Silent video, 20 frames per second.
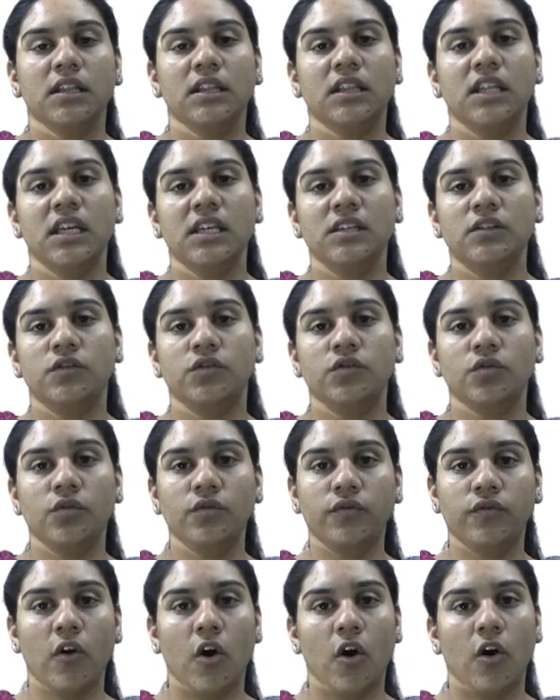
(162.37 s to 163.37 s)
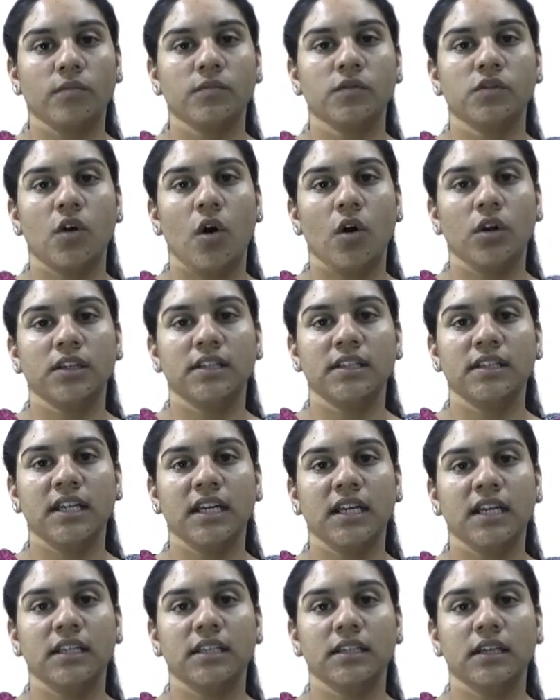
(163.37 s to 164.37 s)
these two forms
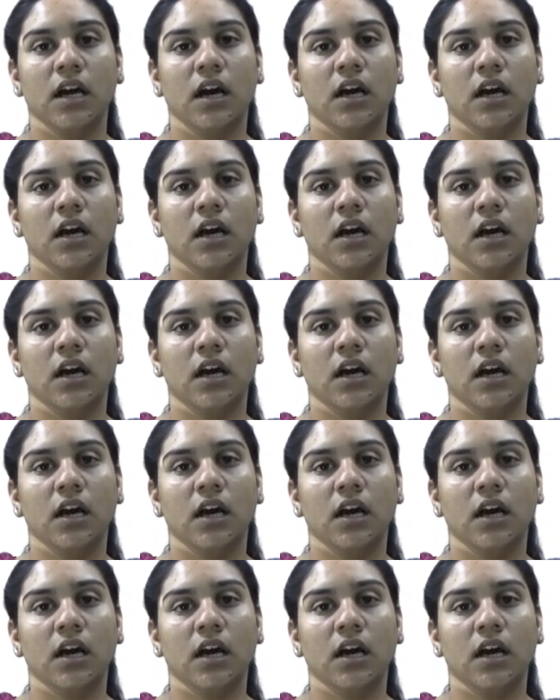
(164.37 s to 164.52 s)
alternate